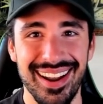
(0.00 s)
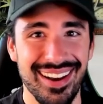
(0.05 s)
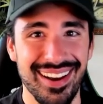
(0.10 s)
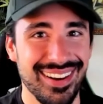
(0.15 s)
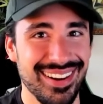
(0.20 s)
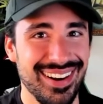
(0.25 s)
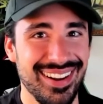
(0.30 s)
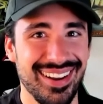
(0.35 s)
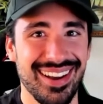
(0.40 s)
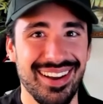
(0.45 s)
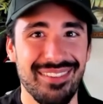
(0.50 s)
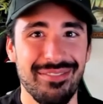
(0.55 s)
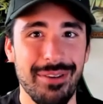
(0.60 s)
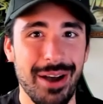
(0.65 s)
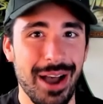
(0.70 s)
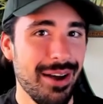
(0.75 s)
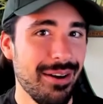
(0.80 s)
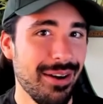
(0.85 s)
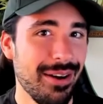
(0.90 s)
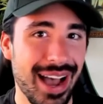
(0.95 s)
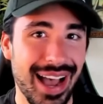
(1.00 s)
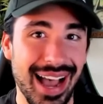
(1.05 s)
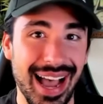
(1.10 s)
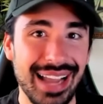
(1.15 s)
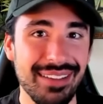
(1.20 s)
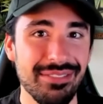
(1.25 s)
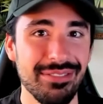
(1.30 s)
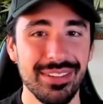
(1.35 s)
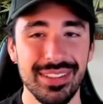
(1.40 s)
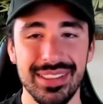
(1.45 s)
no, no, I,
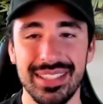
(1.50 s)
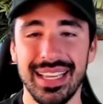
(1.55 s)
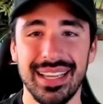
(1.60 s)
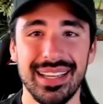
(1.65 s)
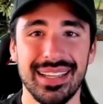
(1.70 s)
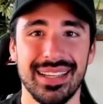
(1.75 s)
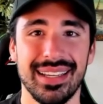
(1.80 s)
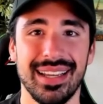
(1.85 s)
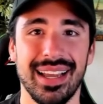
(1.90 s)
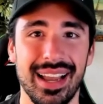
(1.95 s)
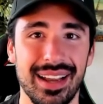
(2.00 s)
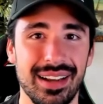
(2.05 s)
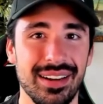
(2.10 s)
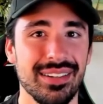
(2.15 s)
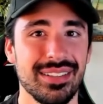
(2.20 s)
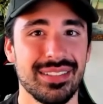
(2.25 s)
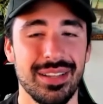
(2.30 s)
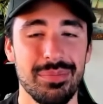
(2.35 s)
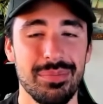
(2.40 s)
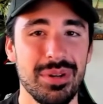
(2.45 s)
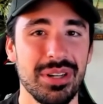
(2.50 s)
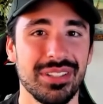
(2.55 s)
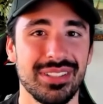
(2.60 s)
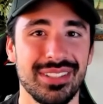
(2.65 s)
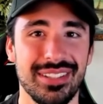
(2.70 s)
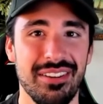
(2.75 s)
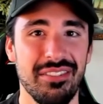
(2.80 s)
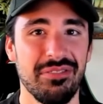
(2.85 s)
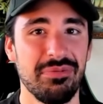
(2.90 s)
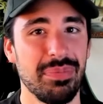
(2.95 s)
I, really uh, I heard some of your
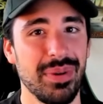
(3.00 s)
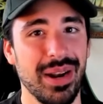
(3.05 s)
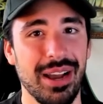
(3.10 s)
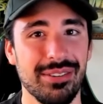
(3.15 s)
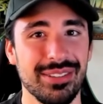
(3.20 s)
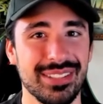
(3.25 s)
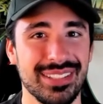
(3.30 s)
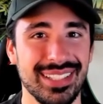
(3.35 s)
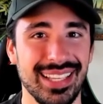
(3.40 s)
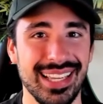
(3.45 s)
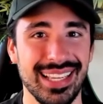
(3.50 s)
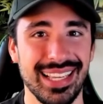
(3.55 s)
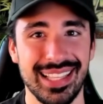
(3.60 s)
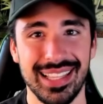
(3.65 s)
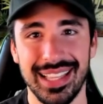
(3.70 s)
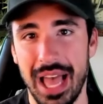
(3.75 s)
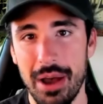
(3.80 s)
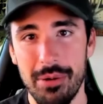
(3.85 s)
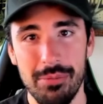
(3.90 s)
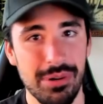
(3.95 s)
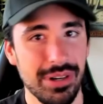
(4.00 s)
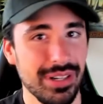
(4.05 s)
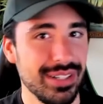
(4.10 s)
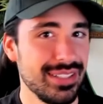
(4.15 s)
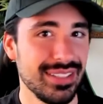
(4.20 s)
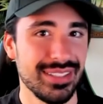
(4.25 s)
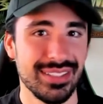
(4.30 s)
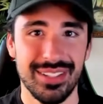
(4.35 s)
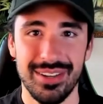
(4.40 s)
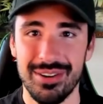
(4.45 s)
stuff, but I was like, I want to
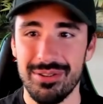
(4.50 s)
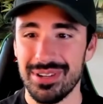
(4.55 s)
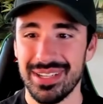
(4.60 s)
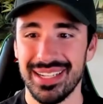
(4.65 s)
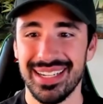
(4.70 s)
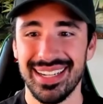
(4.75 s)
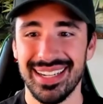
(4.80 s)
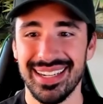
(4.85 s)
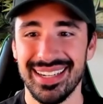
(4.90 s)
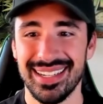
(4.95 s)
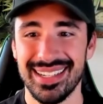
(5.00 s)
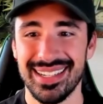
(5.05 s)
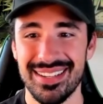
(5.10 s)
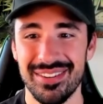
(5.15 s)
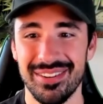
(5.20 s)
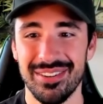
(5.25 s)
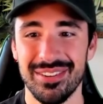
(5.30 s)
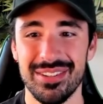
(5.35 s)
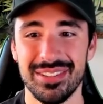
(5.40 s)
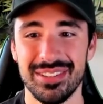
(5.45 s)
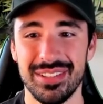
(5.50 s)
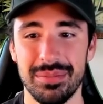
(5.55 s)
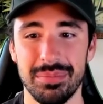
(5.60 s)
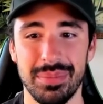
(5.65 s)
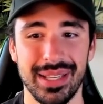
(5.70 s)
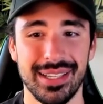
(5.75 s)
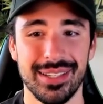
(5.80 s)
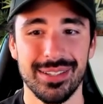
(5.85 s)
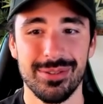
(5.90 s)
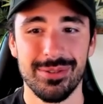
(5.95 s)
just go in and you know, you seem
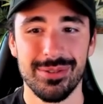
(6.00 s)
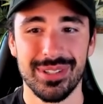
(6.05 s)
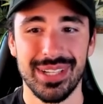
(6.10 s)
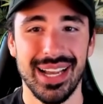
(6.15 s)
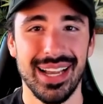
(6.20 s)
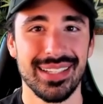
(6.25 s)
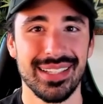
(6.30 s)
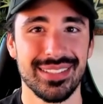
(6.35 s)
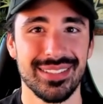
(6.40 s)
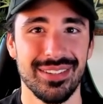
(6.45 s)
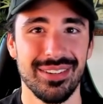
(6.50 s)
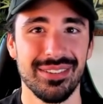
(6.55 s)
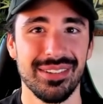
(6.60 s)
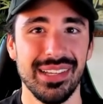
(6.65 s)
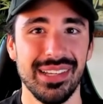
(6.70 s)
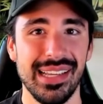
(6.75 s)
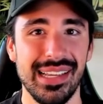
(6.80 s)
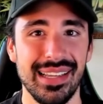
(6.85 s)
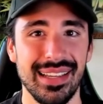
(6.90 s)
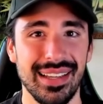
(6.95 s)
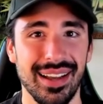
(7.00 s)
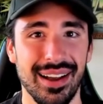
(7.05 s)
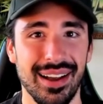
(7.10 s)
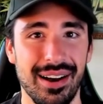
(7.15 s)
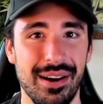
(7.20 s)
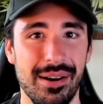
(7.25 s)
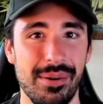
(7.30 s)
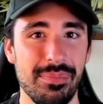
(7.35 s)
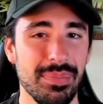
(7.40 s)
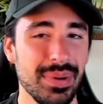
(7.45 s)
like a cool guy, so.
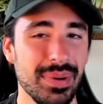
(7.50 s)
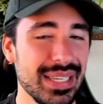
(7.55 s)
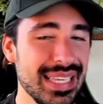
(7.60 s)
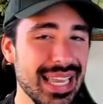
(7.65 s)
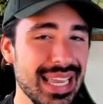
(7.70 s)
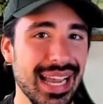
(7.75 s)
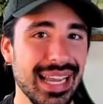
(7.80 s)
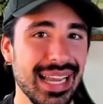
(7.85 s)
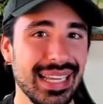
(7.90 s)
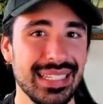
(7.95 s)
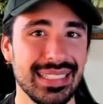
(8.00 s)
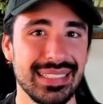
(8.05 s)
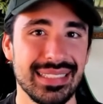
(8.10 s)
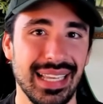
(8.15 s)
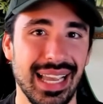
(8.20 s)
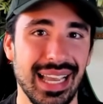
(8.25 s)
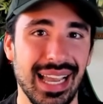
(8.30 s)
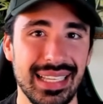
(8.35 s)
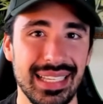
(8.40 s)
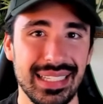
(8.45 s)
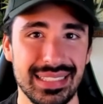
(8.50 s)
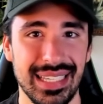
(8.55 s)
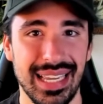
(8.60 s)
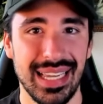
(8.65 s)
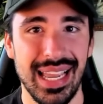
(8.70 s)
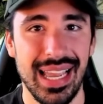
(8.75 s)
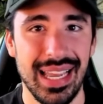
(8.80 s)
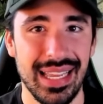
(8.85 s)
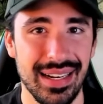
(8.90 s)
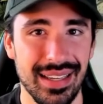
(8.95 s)
Oh, um, oh, I, but yeah, yeah, I guess I guess
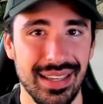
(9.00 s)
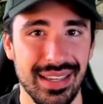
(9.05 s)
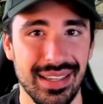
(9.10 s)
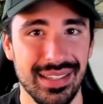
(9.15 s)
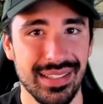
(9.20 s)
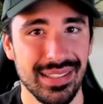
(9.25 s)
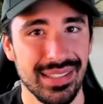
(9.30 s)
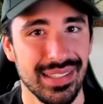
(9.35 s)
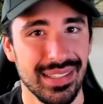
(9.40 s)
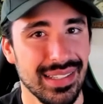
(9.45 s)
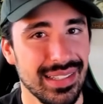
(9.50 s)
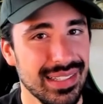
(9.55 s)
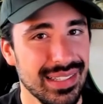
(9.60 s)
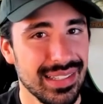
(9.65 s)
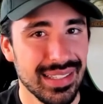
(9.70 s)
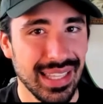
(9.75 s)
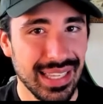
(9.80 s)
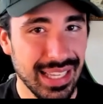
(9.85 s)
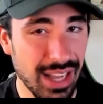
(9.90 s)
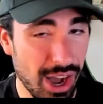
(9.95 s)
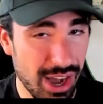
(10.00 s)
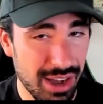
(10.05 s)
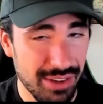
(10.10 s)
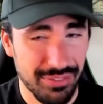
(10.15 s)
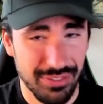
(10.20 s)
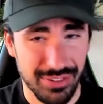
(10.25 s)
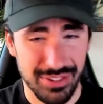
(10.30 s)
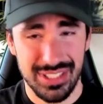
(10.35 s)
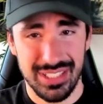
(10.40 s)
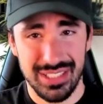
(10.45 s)
I had a like
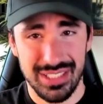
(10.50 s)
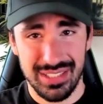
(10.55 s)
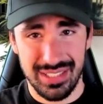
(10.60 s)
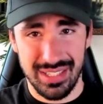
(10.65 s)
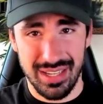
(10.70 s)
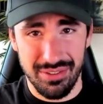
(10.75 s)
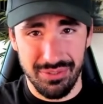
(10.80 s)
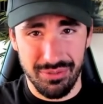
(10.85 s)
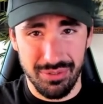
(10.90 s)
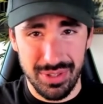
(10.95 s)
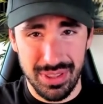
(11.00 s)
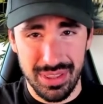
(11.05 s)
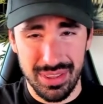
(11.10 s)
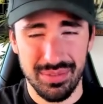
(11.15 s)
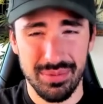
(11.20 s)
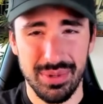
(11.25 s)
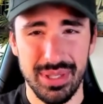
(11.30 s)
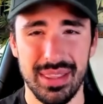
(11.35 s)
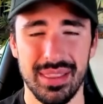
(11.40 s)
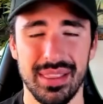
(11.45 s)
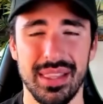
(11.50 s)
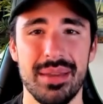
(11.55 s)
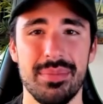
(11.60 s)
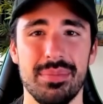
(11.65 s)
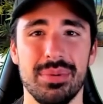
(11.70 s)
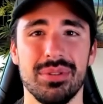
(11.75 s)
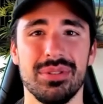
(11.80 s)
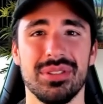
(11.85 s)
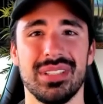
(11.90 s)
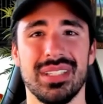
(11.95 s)
offers and stuff with with
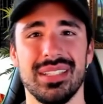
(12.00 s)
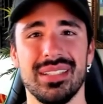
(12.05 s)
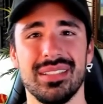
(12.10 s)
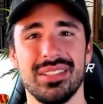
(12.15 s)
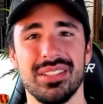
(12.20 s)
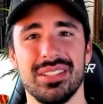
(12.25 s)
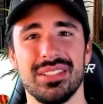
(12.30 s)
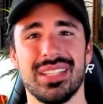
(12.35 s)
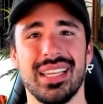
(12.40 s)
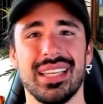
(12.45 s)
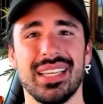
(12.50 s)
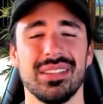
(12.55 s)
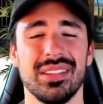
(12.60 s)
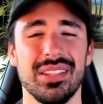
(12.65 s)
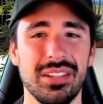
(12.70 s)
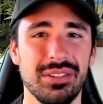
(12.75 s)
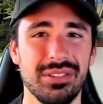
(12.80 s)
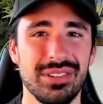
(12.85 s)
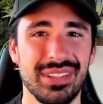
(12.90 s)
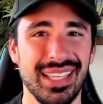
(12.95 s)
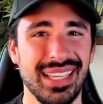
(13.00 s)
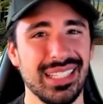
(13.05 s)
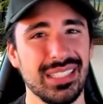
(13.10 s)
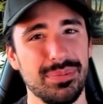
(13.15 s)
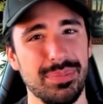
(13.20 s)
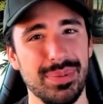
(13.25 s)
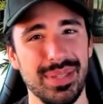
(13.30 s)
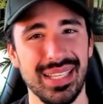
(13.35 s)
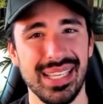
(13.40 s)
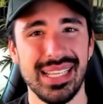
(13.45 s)
labels and just like little
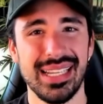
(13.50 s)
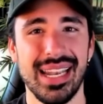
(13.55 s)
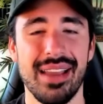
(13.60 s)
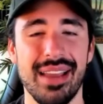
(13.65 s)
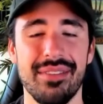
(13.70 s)
things but it